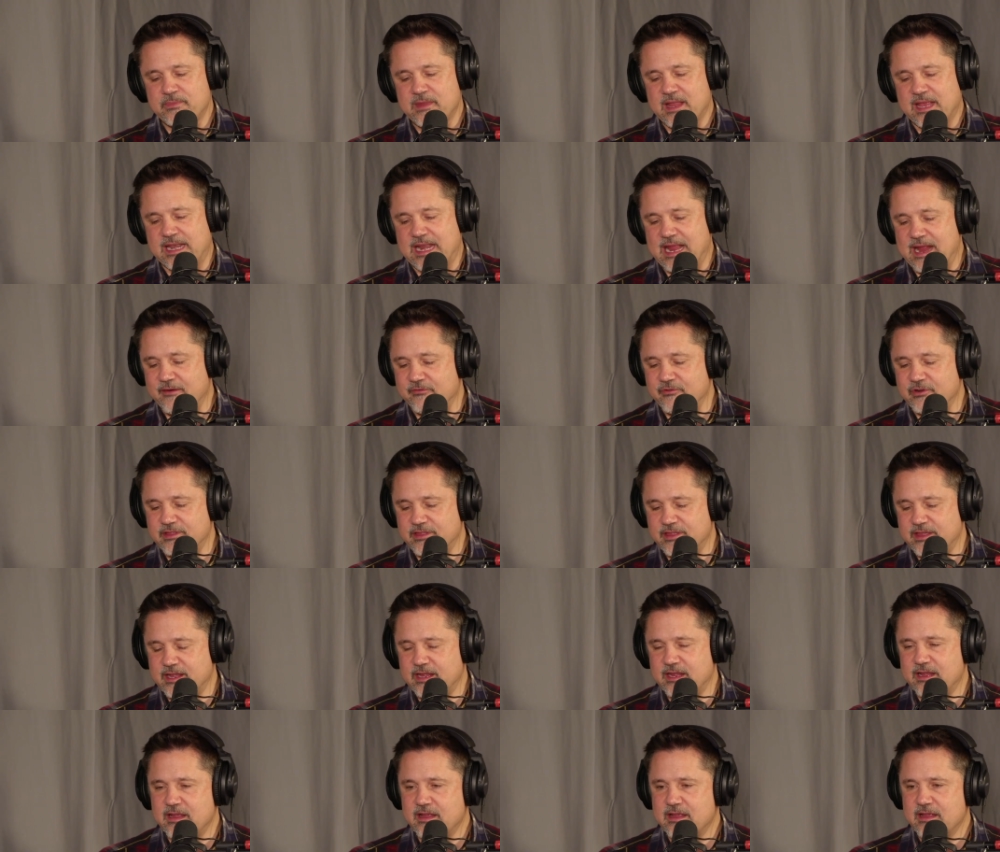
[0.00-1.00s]
and
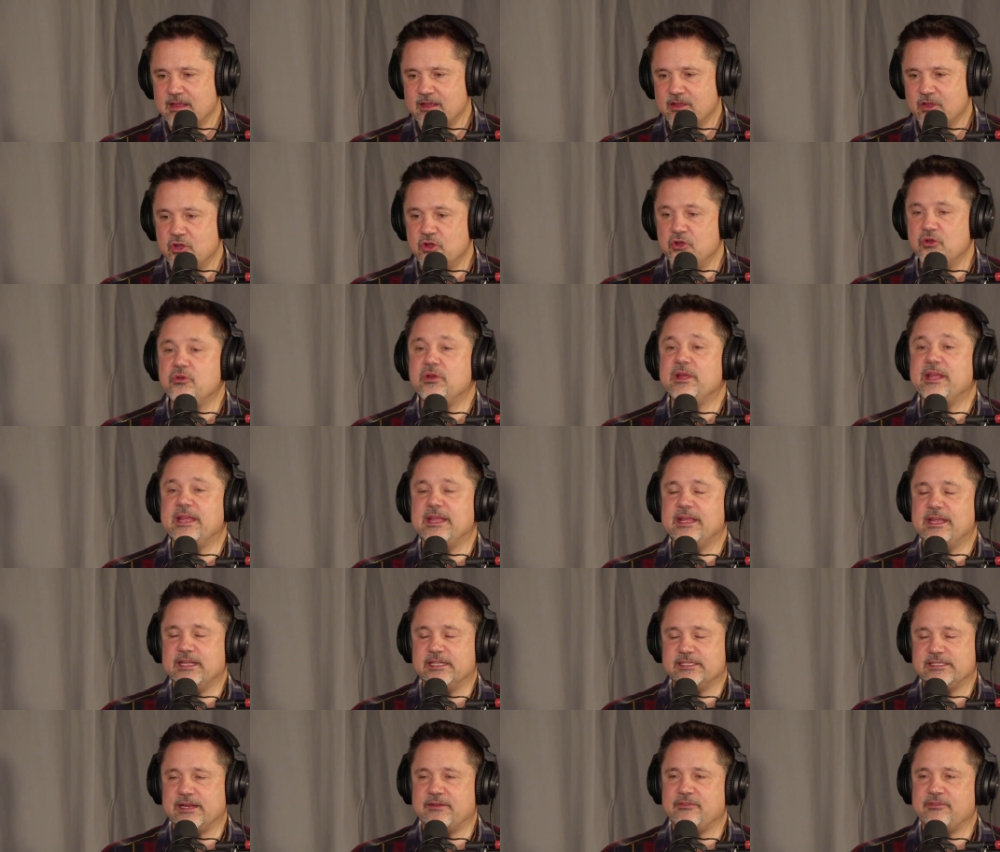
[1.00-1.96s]
everything who he is,